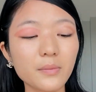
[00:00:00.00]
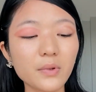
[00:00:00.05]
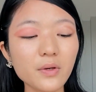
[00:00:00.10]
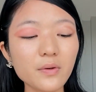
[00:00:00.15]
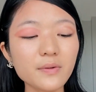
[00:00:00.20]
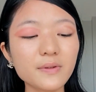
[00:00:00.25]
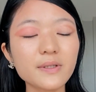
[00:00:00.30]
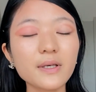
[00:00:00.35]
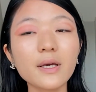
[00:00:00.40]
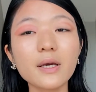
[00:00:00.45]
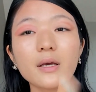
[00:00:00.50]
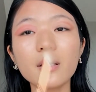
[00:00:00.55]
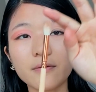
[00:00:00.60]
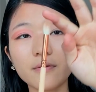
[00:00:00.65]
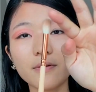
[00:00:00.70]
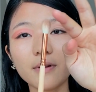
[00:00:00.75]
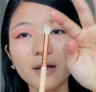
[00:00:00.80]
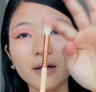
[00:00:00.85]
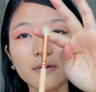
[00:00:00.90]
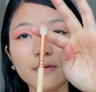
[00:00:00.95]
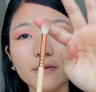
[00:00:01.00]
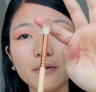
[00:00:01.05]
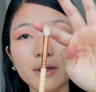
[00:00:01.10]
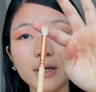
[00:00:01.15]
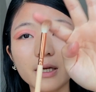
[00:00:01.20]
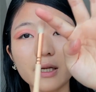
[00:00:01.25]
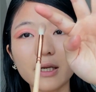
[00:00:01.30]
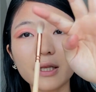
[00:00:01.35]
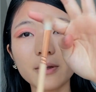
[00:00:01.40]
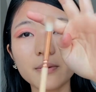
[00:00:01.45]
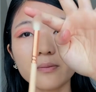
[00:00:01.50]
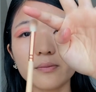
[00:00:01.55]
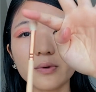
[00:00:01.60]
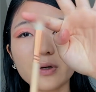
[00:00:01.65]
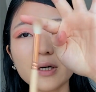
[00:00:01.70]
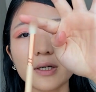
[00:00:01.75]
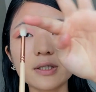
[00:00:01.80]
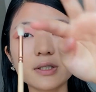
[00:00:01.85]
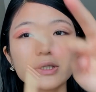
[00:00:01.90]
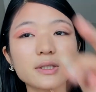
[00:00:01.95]
using fluffy clean
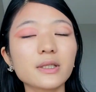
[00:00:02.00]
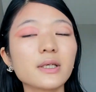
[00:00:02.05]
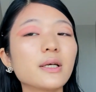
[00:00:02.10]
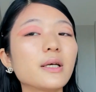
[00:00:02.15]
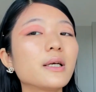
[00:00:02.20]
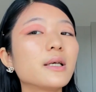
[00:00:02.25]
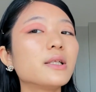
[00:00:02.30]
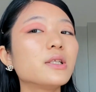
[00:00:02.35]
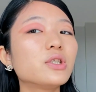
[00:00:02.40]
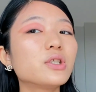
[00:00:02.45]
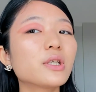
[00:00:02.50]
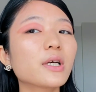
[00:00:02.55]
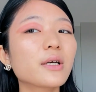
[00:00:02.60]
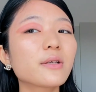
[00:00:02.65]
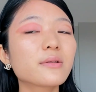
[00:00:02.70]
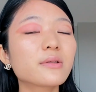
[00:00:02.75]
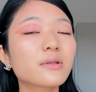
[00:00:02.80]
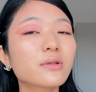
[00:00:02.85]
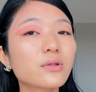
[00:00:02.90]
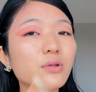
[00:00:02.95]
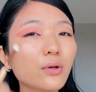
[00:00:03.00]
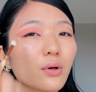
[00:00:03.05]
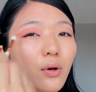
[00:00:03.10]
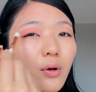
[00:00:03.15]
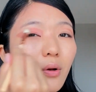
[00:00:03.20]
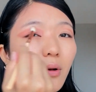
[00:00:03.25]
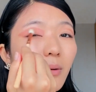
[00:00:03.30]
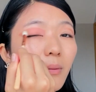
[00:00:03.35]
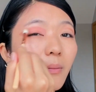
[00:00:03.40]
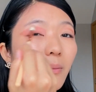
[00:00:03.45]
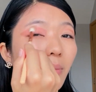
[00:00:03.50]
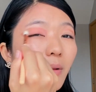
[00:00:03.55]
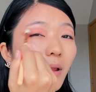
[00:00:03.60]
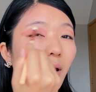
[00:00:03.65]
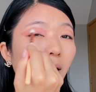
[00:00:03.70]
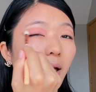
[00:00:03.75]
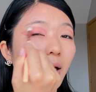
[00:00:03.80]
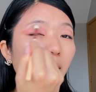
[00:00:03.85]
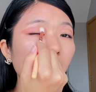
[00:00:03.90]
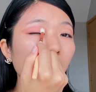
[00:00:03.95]
brush just to
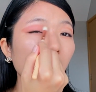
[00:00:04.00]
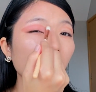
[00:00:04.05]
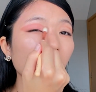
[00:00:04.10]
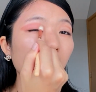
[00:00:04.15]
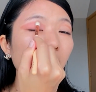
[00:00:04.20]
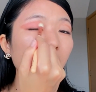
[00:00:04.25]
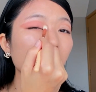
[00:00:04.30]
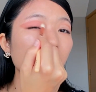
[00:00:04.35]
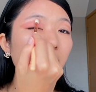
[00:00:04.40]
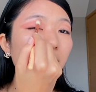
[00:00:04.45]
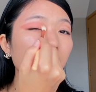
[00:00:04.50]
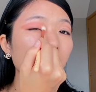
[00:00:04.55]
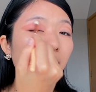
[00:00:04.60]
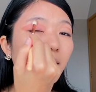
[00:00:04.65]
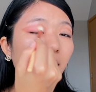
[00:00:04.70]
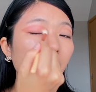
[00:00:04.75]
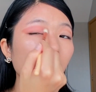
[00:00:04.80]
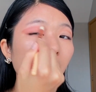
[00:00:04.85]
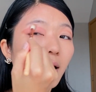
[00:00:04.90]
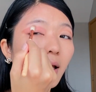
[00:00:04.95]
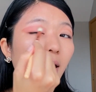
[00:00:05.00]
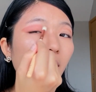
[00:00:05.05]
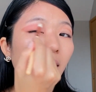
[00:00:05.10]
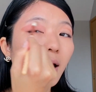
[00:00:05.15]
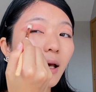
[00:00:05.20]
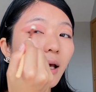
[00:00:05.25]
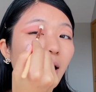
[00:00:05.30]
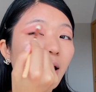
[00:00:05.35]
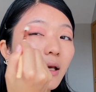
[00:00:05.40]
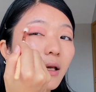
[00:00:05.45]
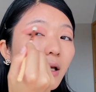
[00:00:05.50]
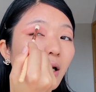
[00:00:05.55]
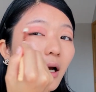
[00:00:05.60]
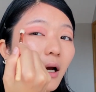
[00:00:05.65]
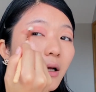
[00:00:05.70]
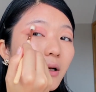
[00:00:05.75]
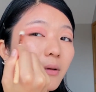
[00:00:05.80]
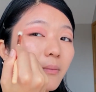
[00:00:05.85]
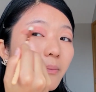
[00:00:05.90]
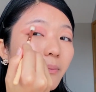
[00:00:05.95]
blend it in and
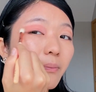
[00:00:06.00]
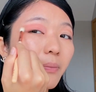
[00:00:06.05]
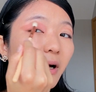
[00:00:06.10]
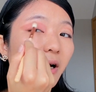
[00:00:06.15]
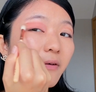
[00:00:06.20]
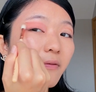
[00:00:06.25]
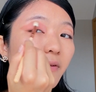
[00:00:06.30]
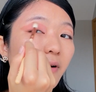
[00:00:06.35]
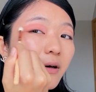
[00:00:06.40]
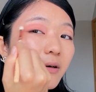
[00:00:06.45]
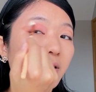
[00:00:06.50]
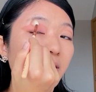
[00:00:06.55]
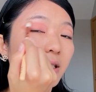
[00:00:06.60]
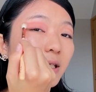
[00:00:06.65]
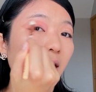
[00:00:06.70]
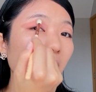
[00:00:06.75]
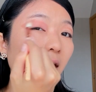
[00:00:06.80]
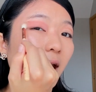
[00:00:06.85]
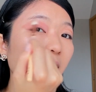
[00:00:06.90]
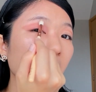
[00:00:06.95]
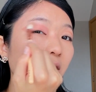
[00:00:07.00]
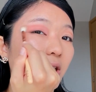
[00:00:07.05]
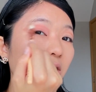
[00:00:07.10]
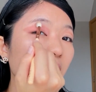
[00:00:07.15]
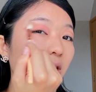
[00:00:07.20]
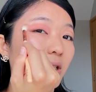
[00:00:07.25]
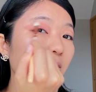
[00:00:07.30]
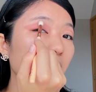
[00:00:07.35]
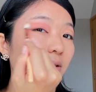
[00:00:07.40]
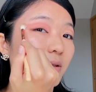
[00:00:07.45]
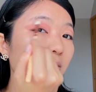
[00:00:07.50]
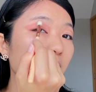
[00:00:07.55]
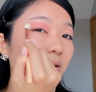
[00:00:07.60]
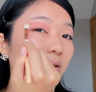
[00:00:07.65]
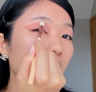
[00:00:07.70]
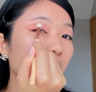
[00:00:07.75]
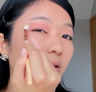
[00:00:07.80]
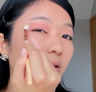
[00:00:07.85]
kind of buff up the edges.